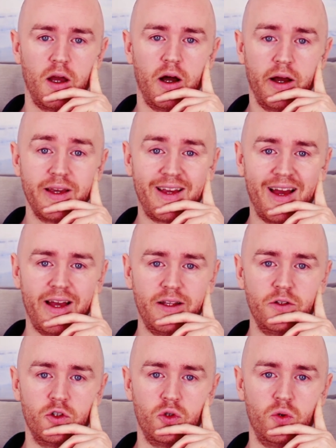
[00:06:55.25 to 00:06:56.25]
I
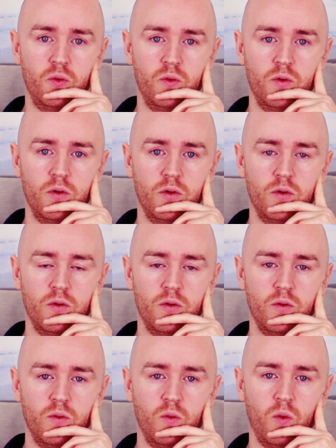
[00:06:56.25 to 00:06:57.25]
can do
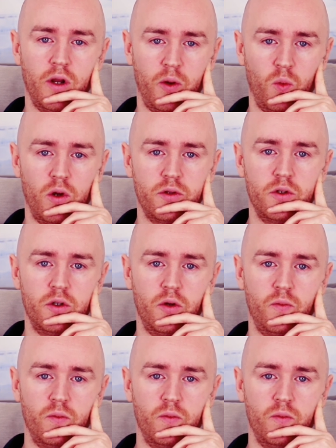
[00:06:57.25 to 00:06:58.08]
what I want to do.